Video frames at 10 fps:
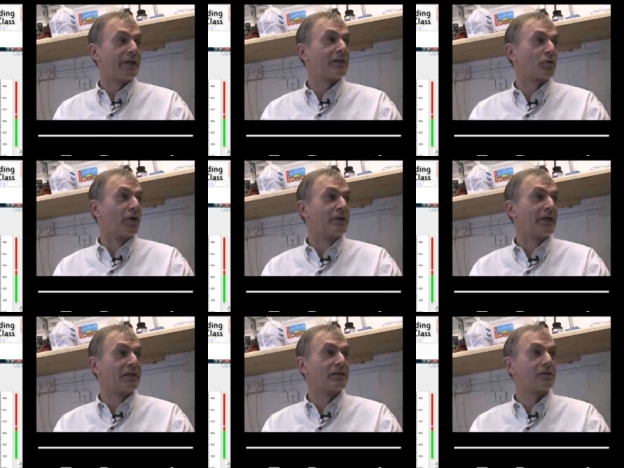That's right,
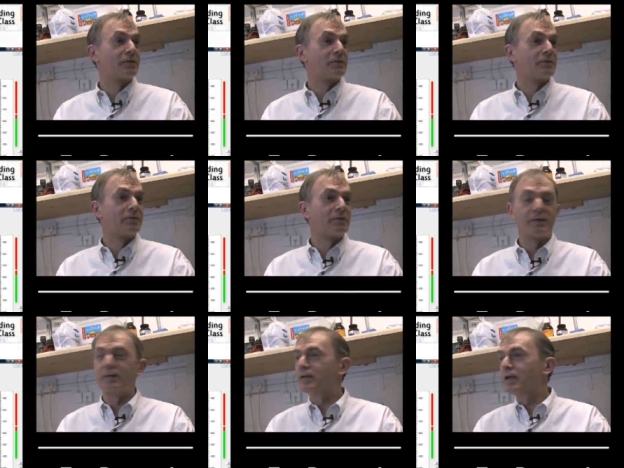yes.
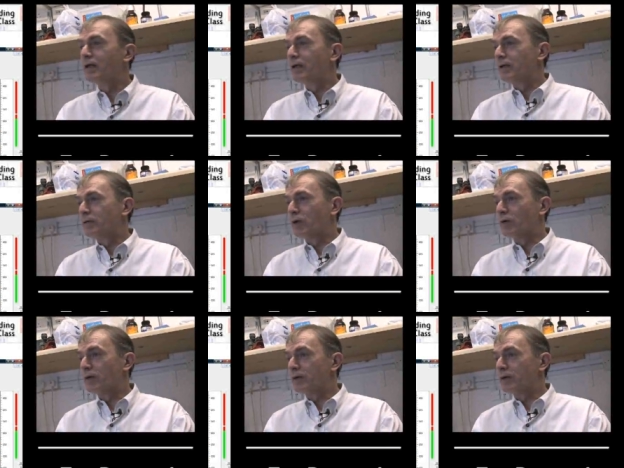Well,